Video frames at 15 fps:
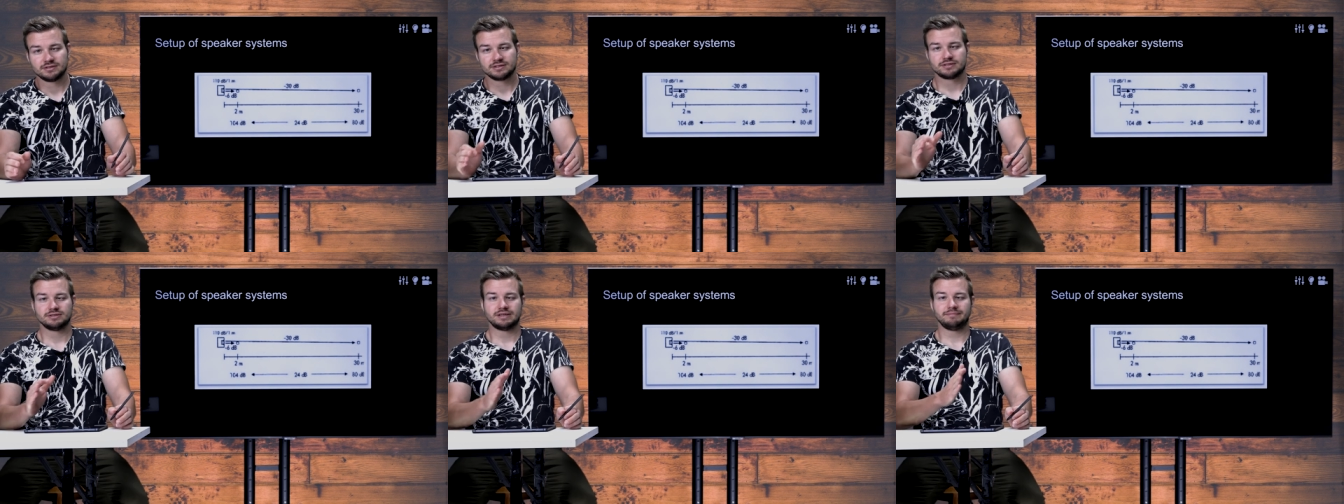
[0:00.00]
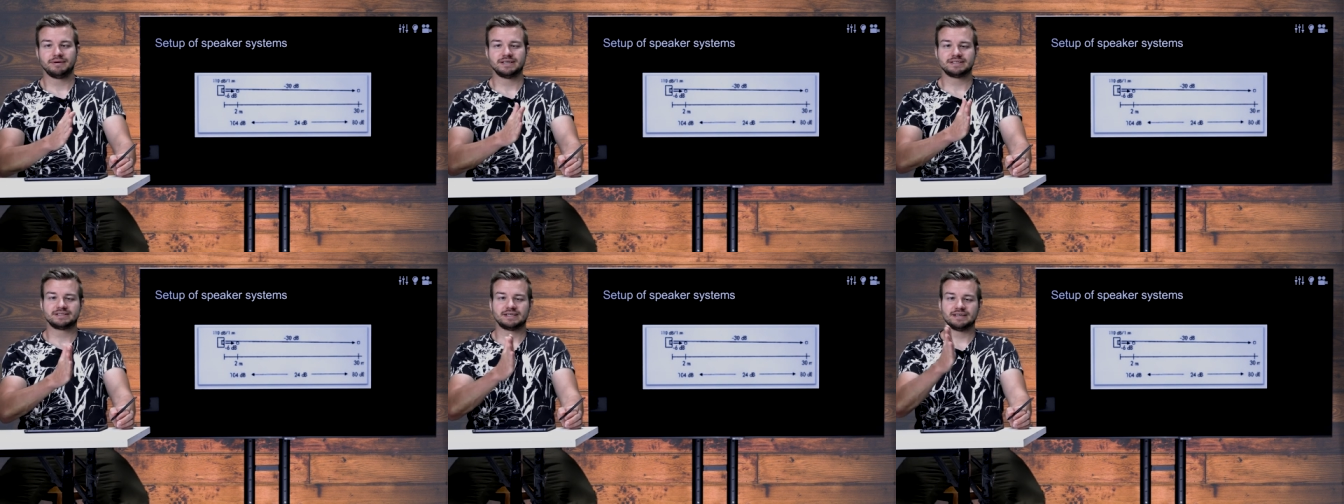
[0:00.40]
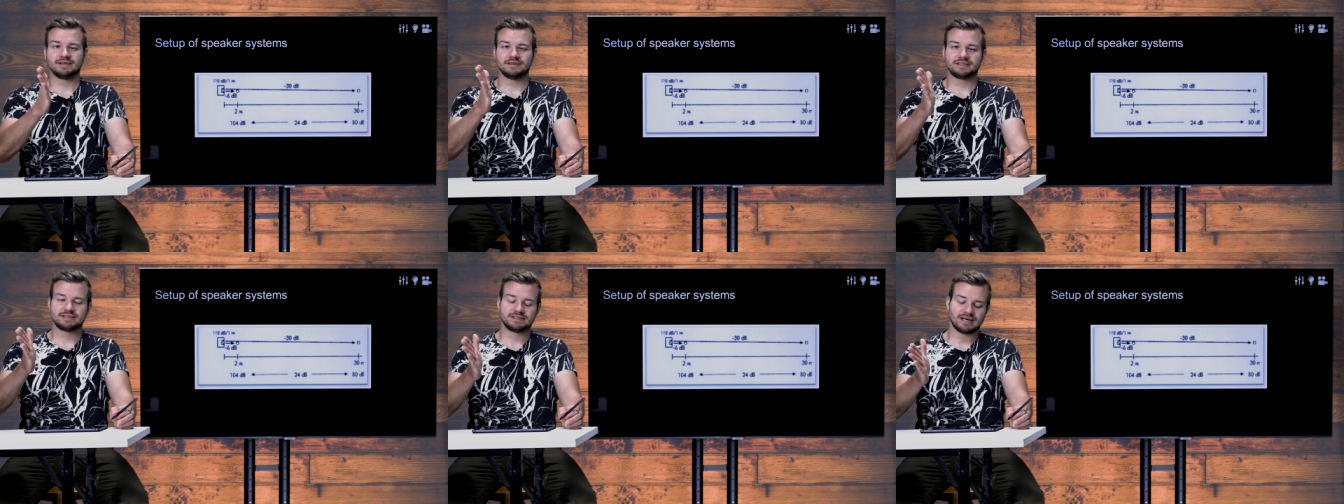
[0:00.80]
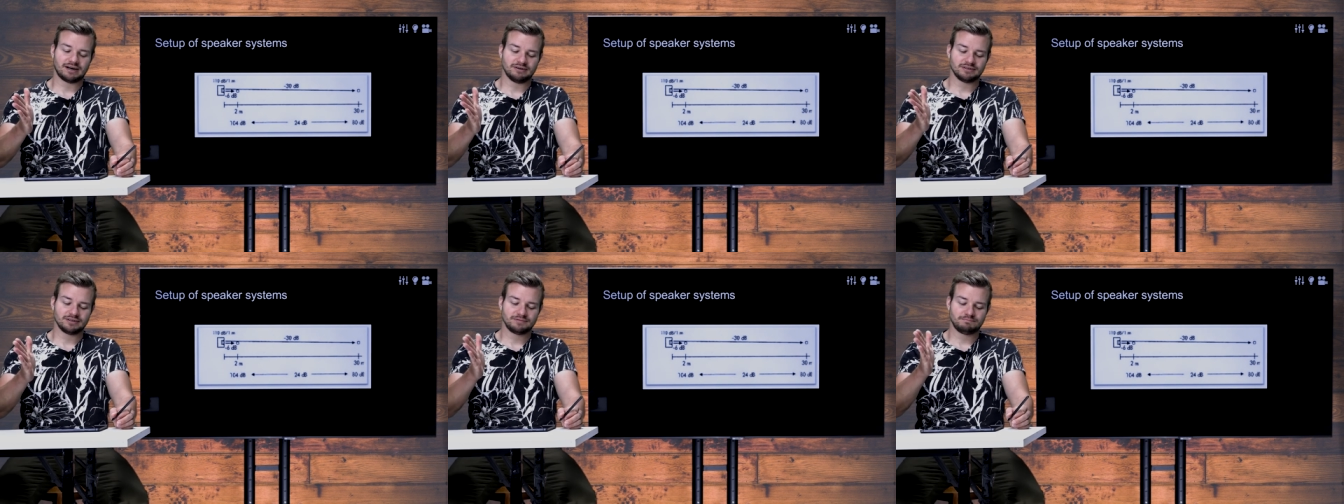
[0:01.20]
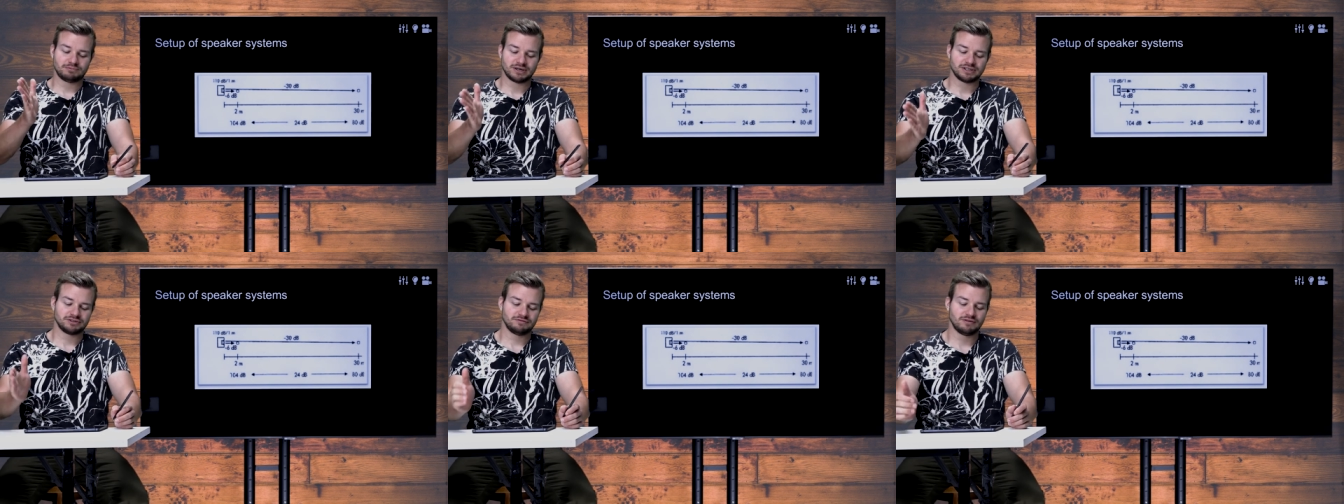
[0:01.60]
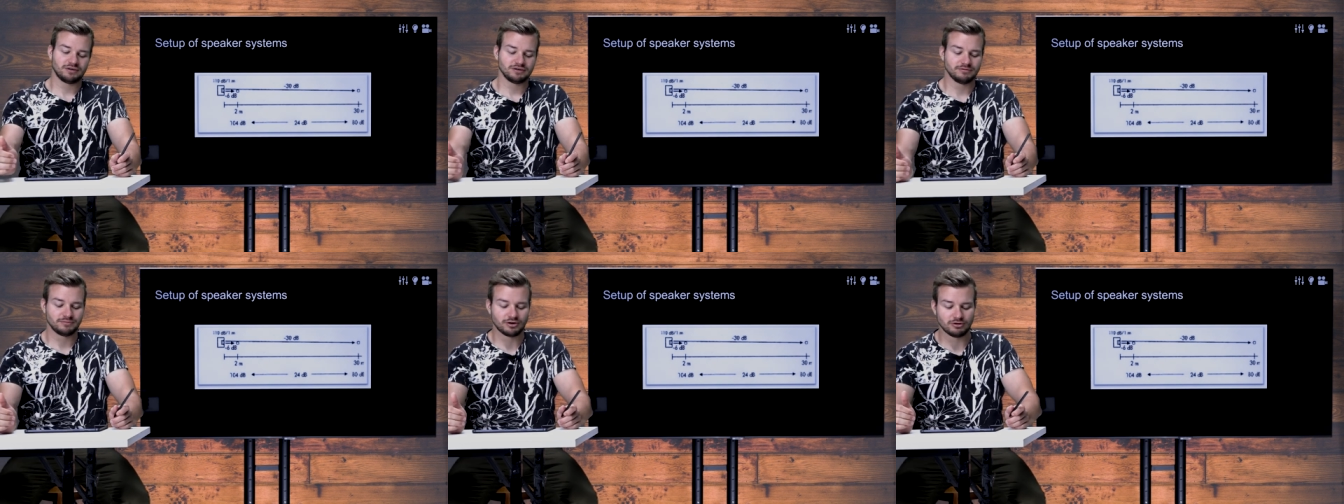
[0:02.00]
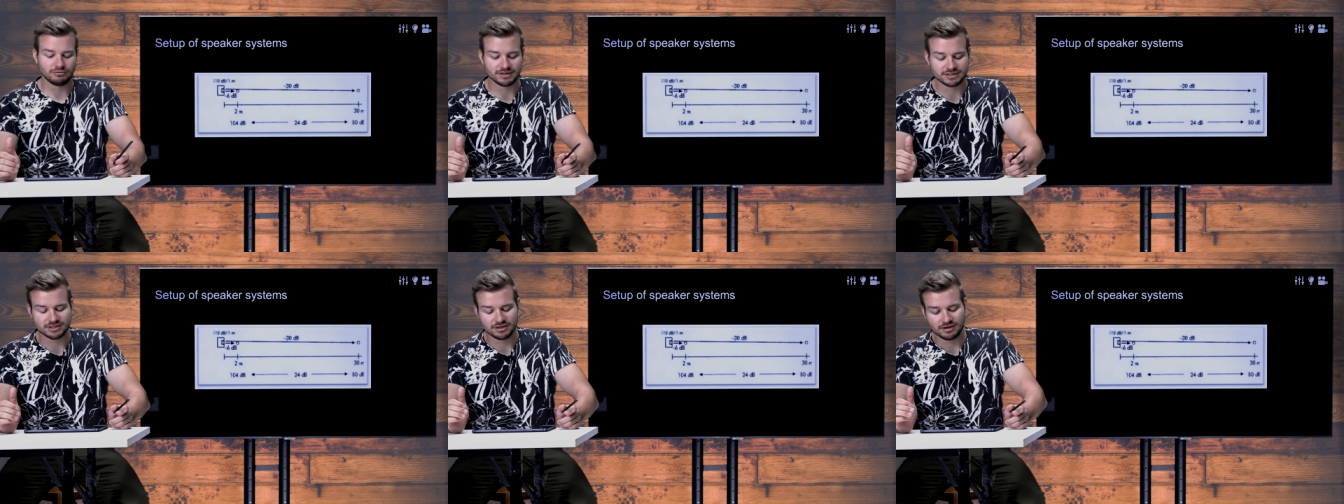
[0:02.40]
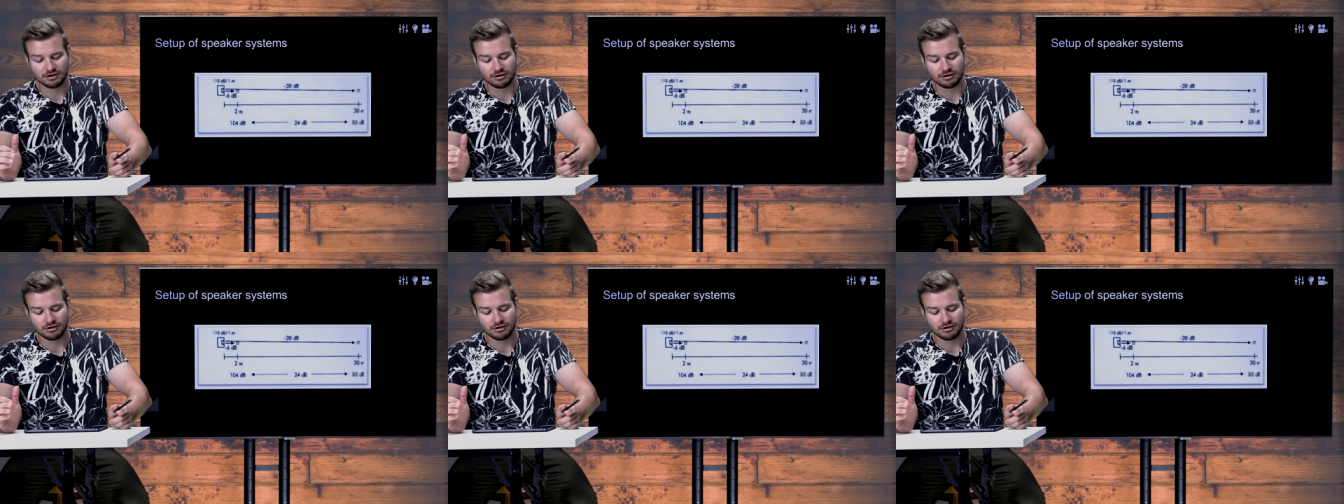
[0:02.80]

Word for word: So that means the sound pressure volume always